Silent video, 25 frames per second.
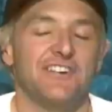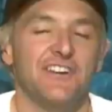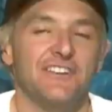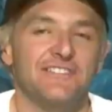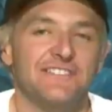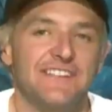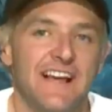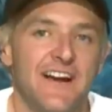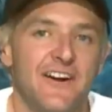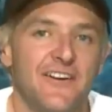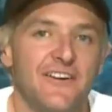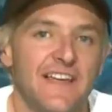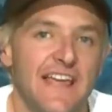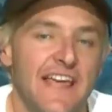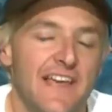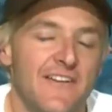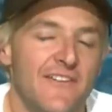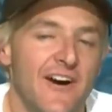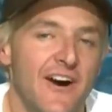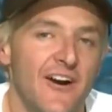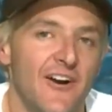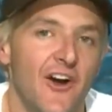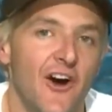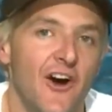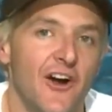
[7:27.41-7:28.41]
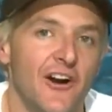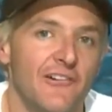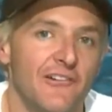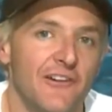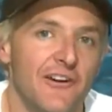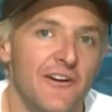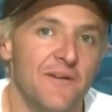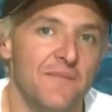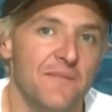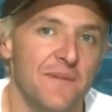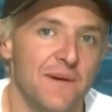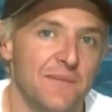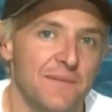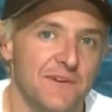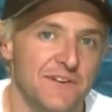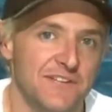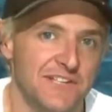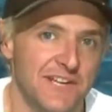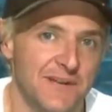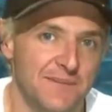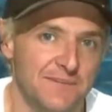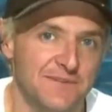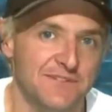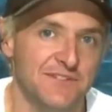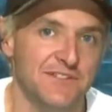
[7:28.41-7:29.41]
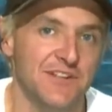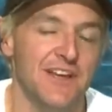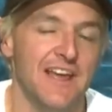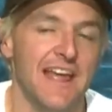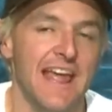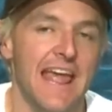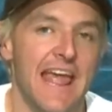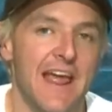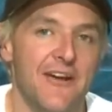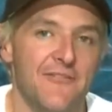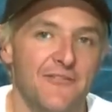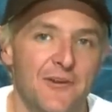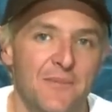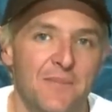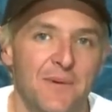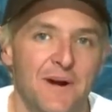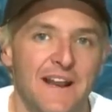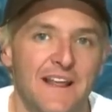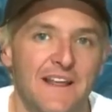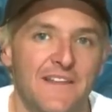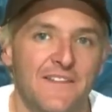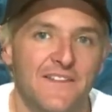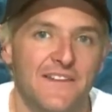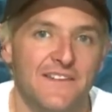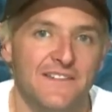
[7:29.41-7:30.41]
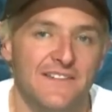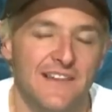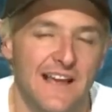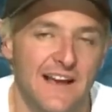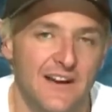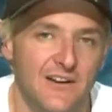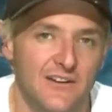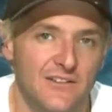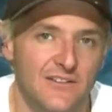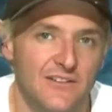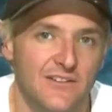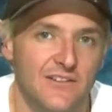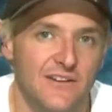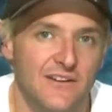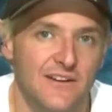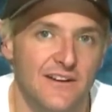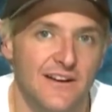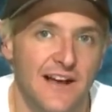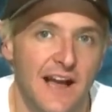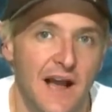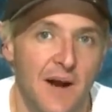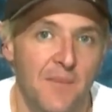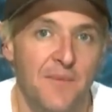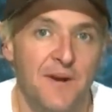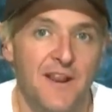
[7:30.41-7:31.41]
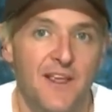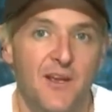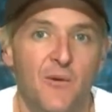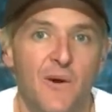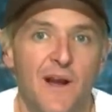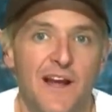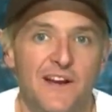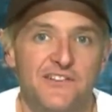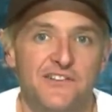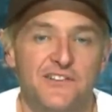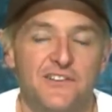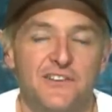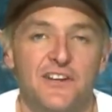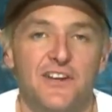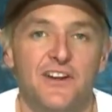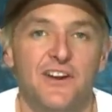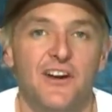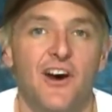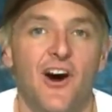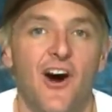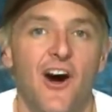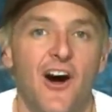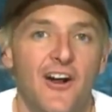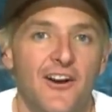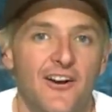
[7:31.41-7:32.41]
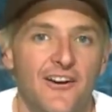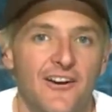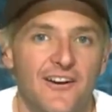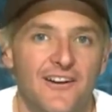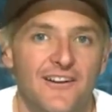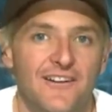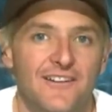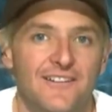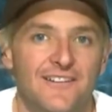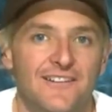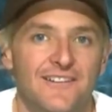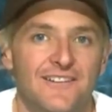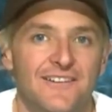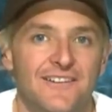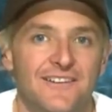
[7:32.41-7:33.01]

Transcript: Chilltown gave out honorary memberships to everybody in this house. How many are you actually going to honor?